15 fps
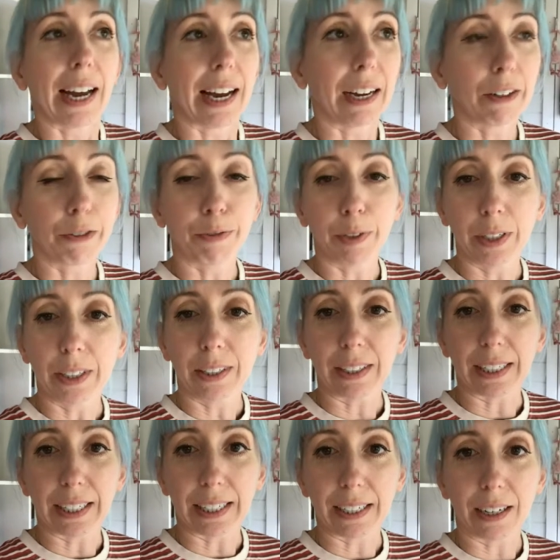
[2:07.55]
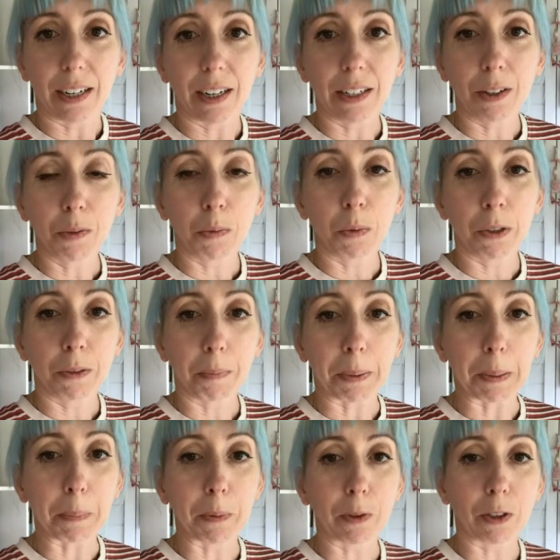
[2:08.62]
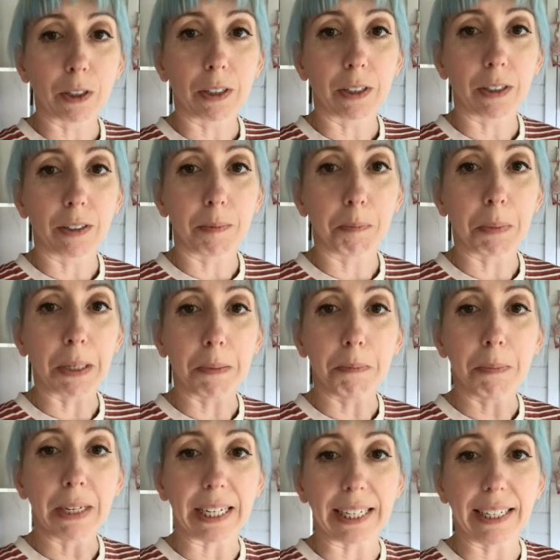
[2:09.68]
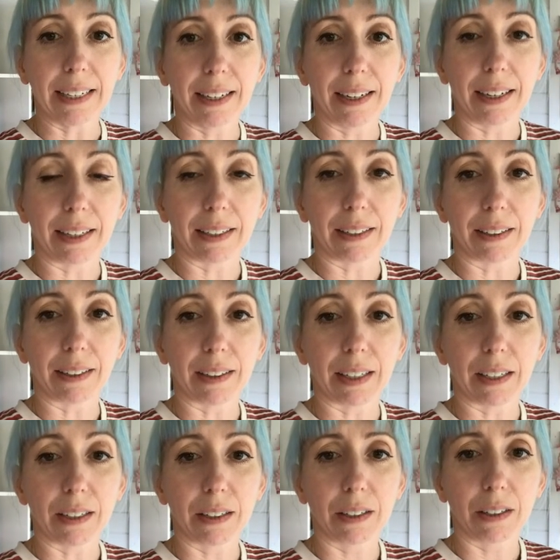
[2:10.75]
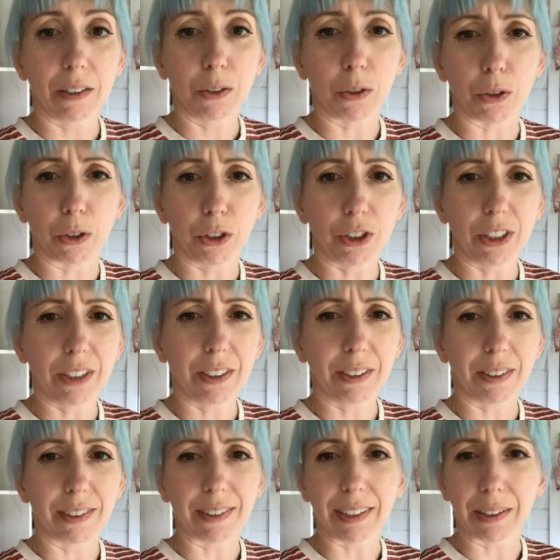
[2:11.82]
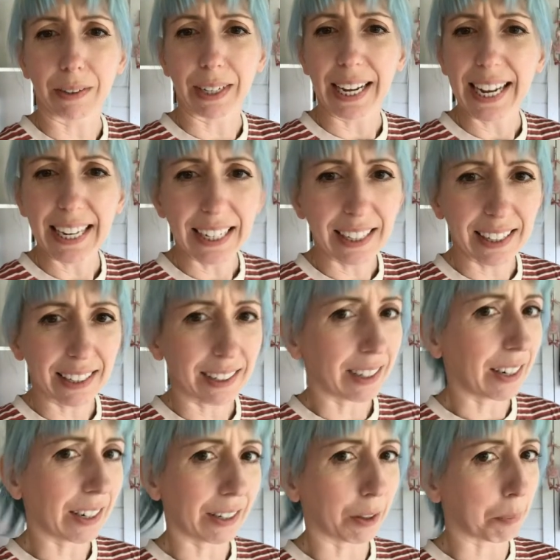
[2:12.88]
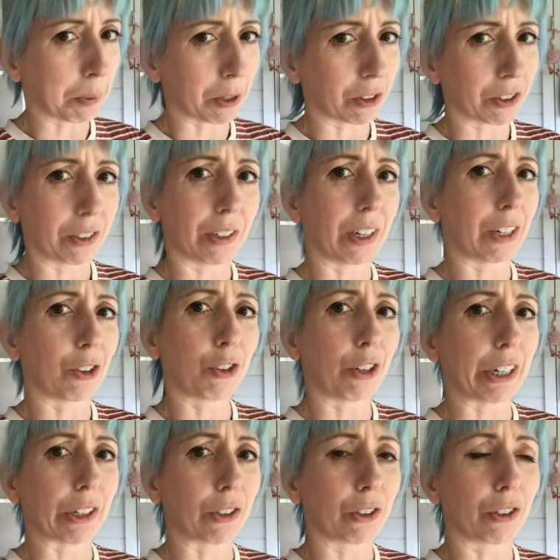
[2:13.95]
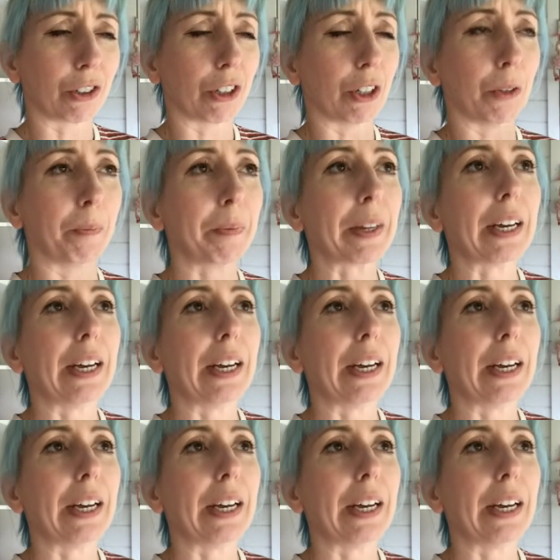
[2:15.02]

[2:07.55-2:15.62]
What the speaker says: And finally, I don't want people to meet me and think, oh, she doesn't sound anything like the person that I thought I'd got to know.